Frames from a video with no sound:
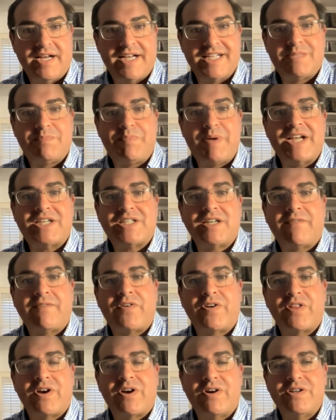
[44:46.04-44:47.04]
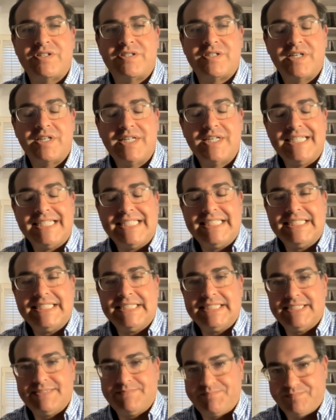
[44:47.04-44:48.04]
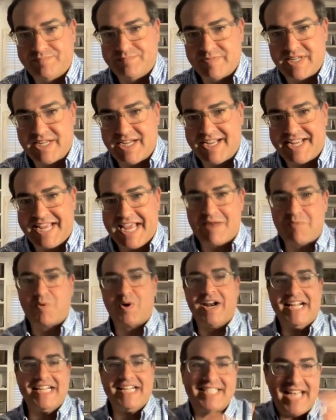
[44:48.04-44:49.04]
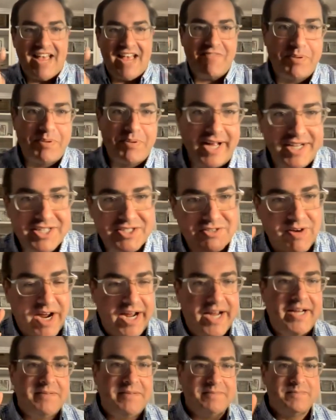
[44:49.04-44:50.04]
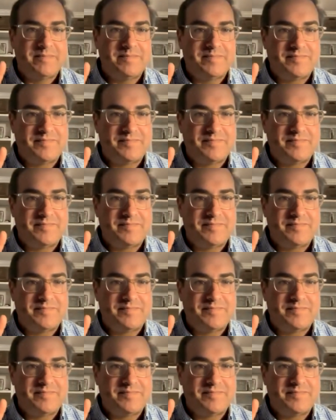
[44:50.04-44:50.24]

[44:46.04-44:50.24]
especially for those. Again, we're in a safe place, right?